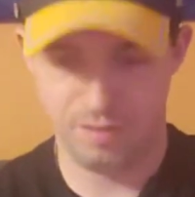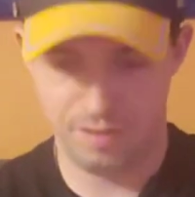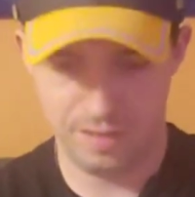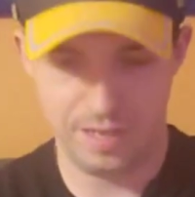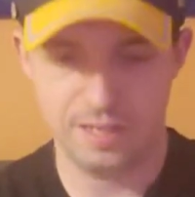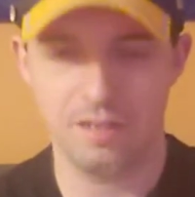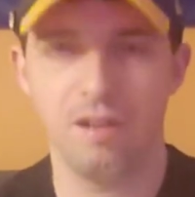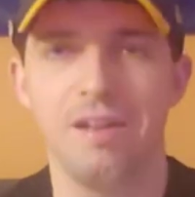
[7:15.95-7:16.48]

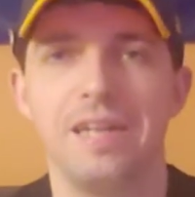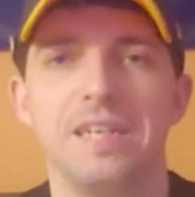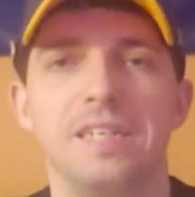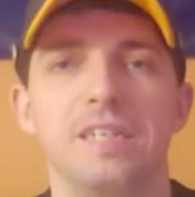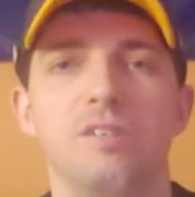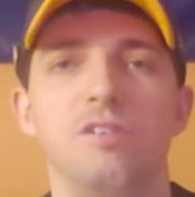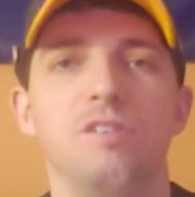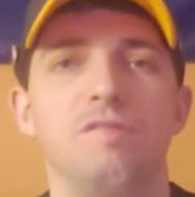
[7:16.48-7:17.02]
in all
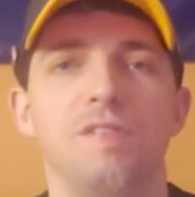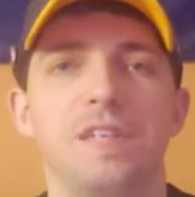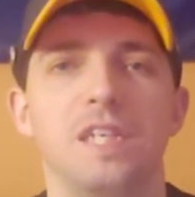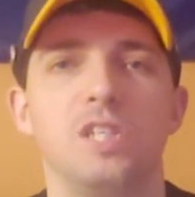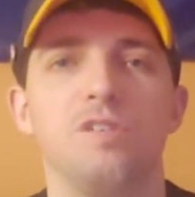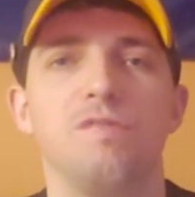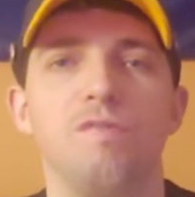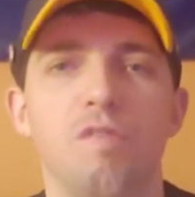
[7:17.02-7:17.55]
likelihood,
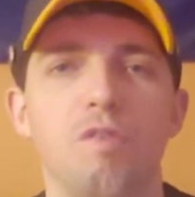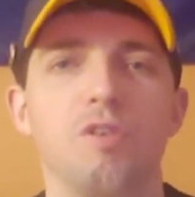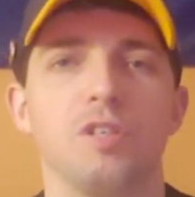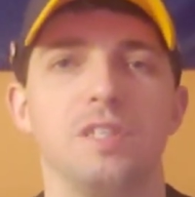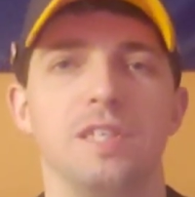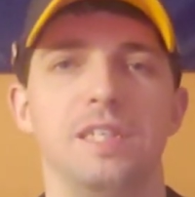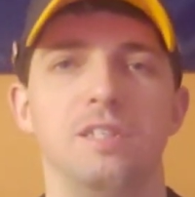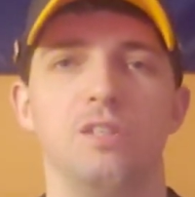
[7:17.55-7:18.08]
finish
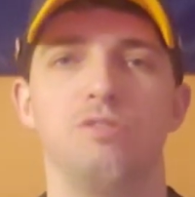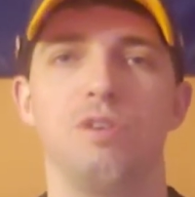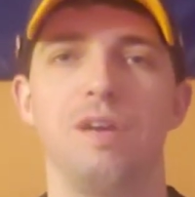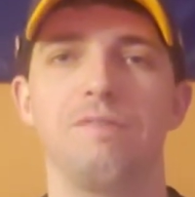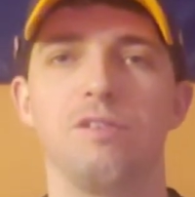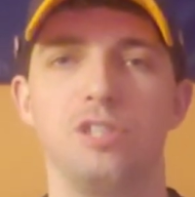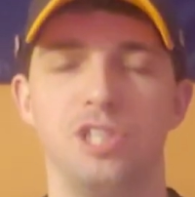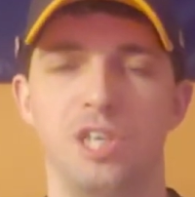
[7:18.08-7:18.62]
fourth in the
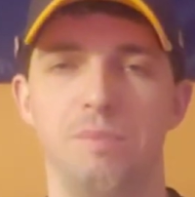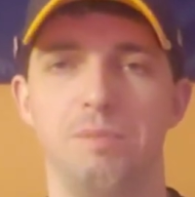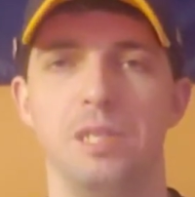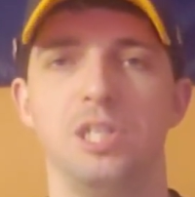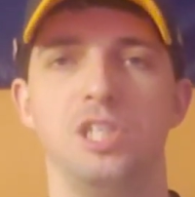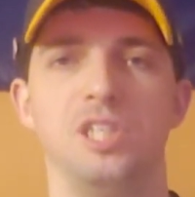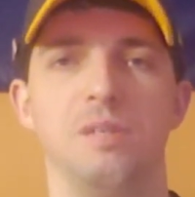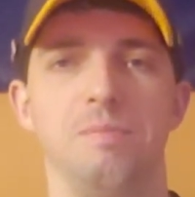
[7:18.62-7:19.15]
Drivers'
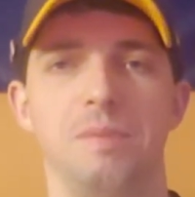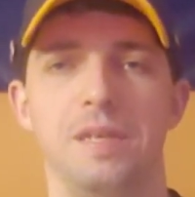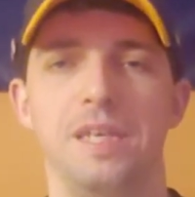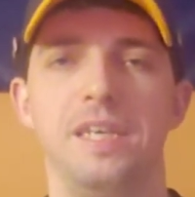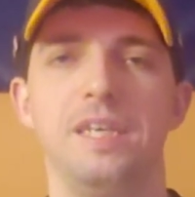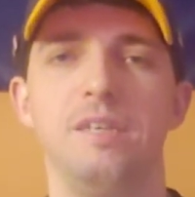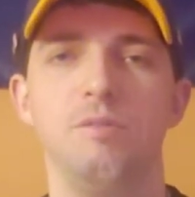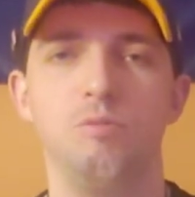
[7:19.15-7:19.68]
Championship.
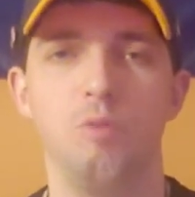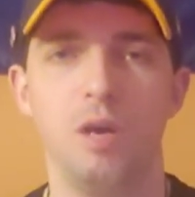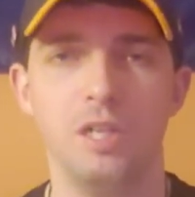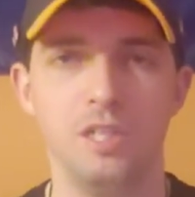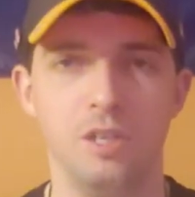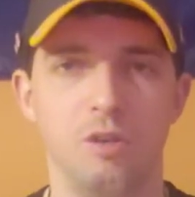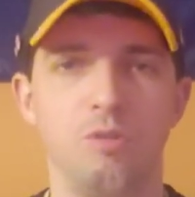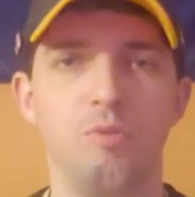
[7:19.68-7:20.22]
He
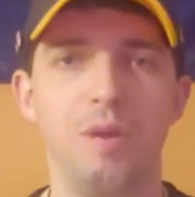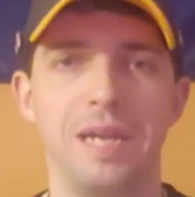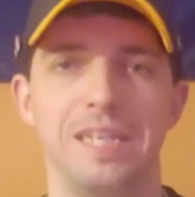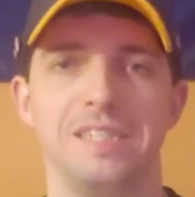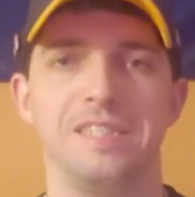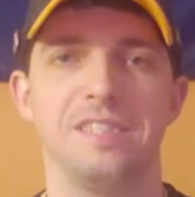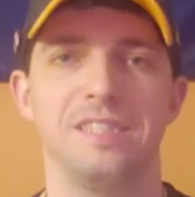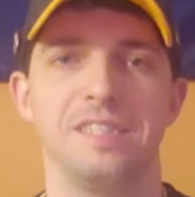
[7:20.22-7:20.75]
won a
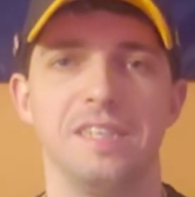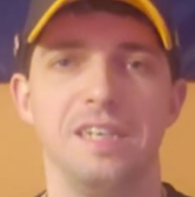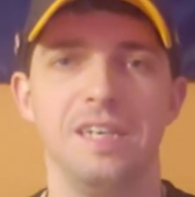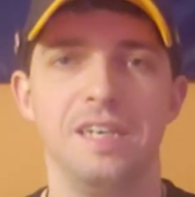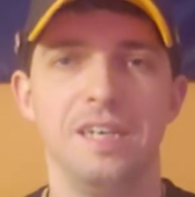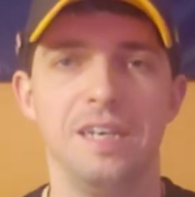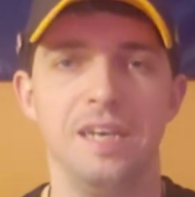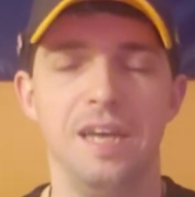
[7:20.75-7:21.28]
race
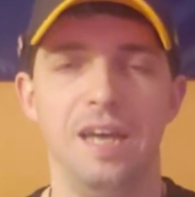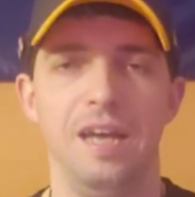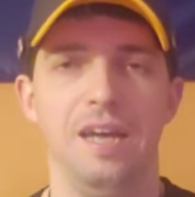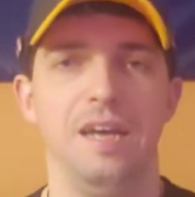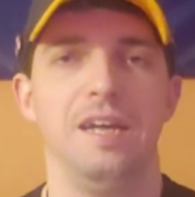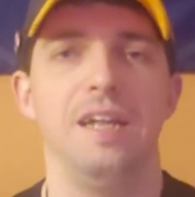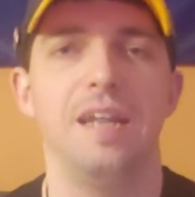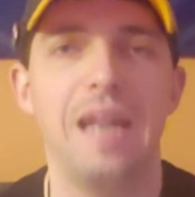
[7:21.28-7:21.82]

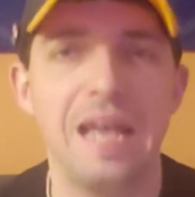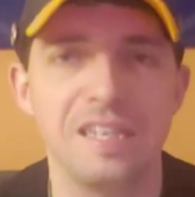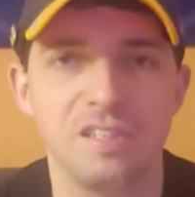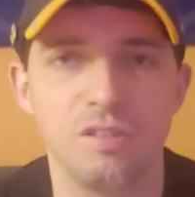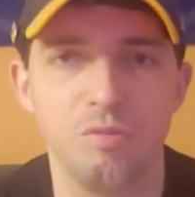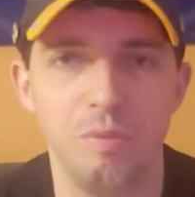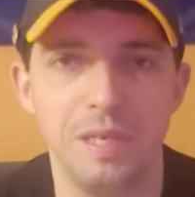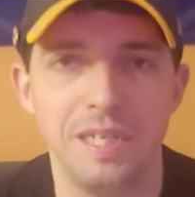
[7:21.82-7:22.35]

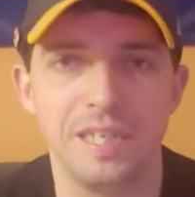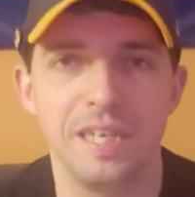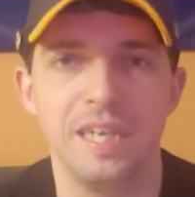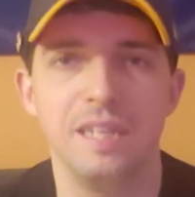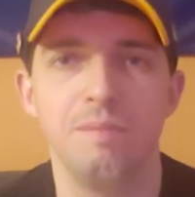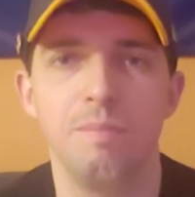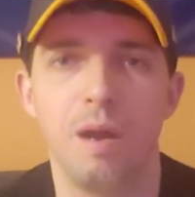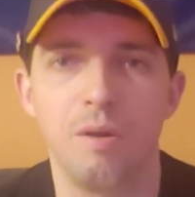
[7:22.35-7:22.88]
last week
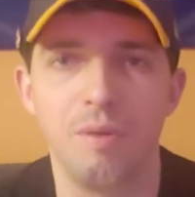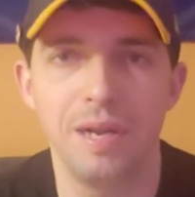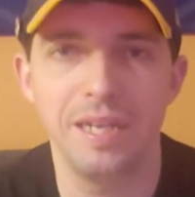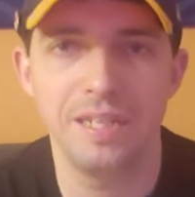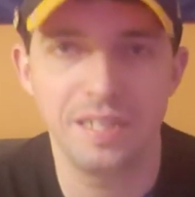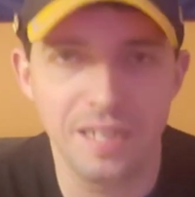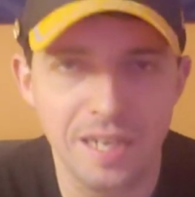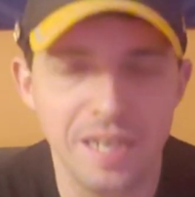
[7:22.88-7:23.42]
in
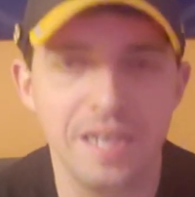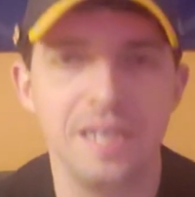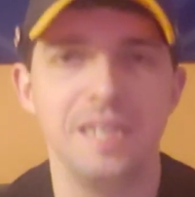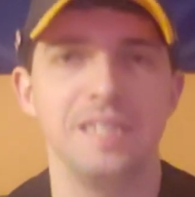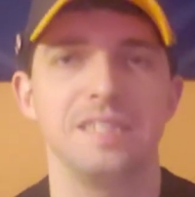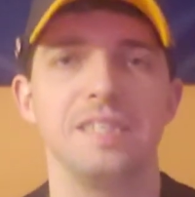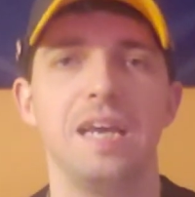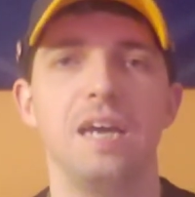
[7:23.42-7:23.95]
Bahrain.
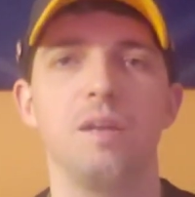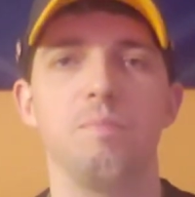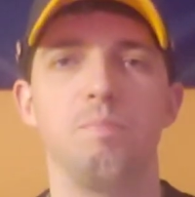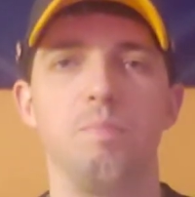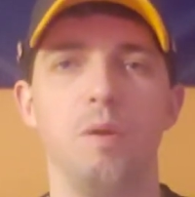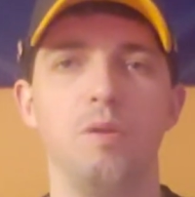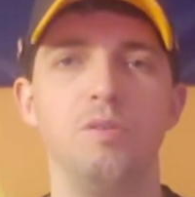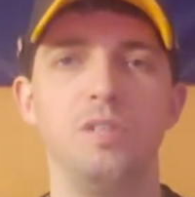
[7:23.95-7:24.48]
He's got a
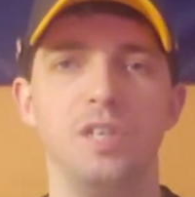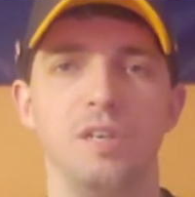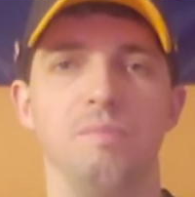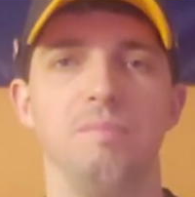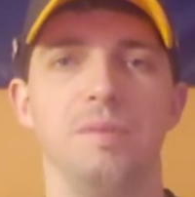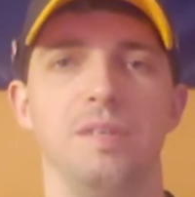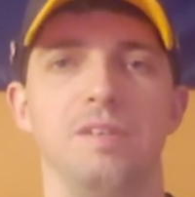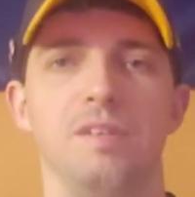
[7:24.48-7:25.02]

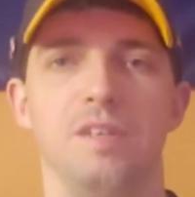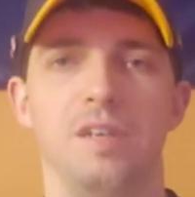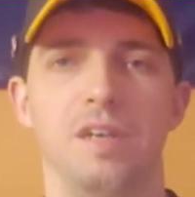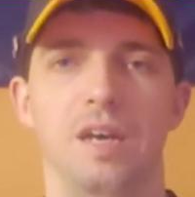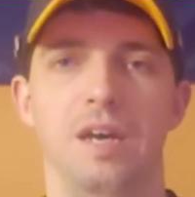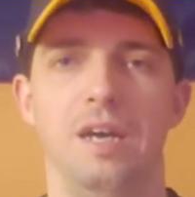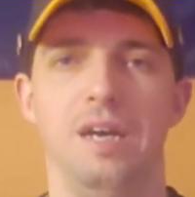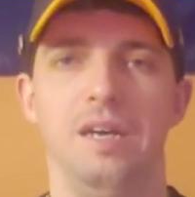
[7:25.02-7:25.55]
podium
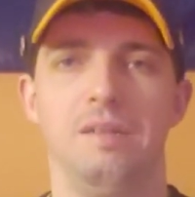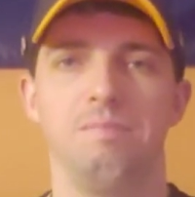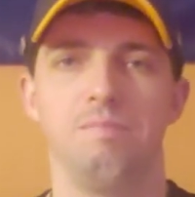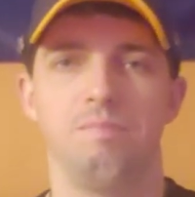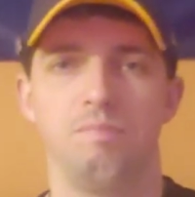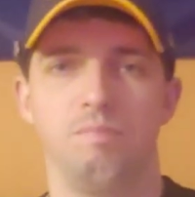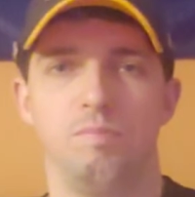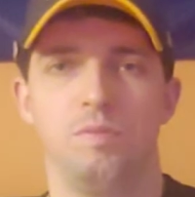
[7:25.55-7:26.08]

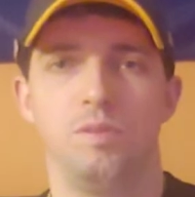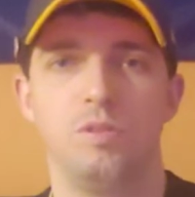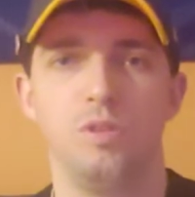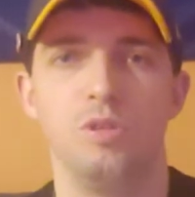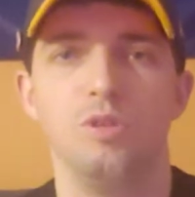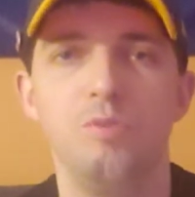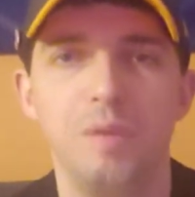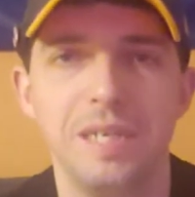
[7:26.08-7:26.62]

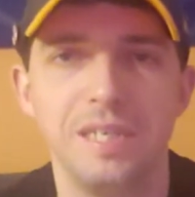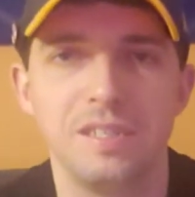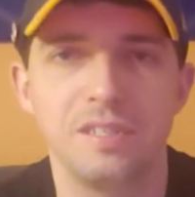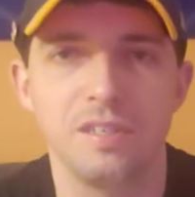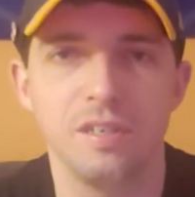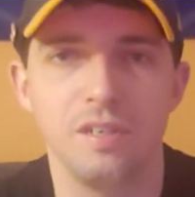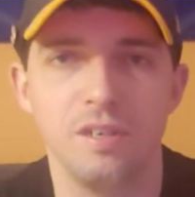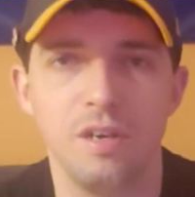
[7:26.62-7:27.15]
2
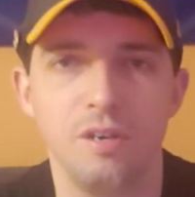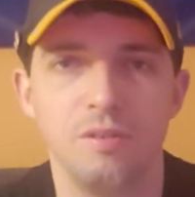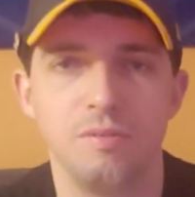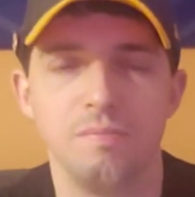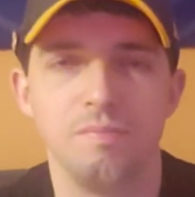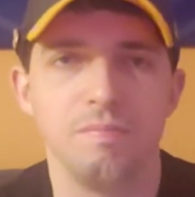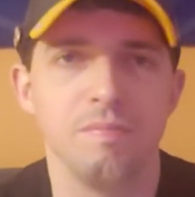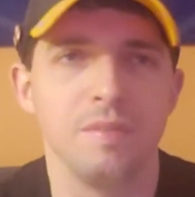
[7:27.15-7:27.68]
weeks ago,
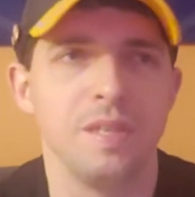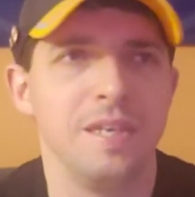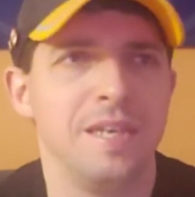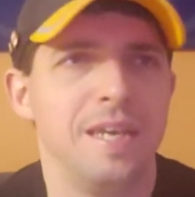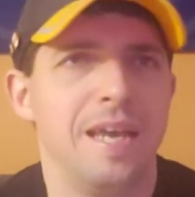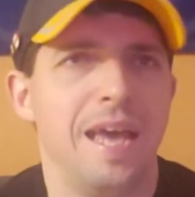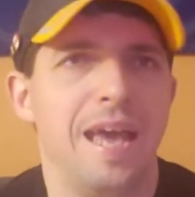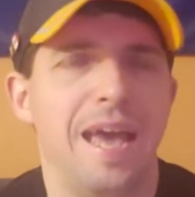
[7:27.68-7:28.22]

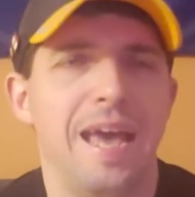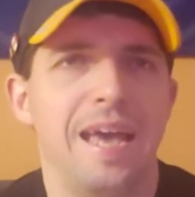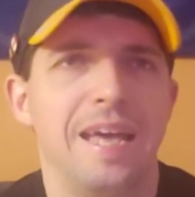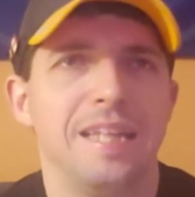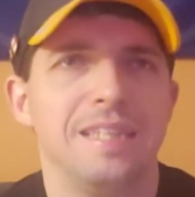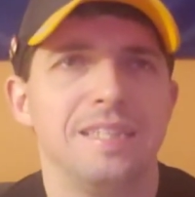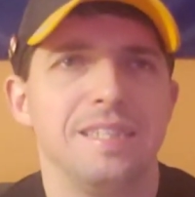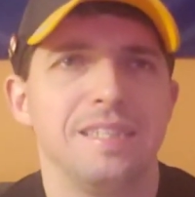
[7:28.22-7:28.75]

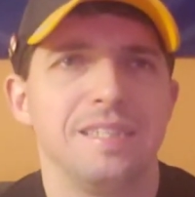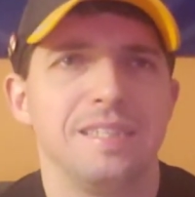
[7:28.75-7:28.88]
and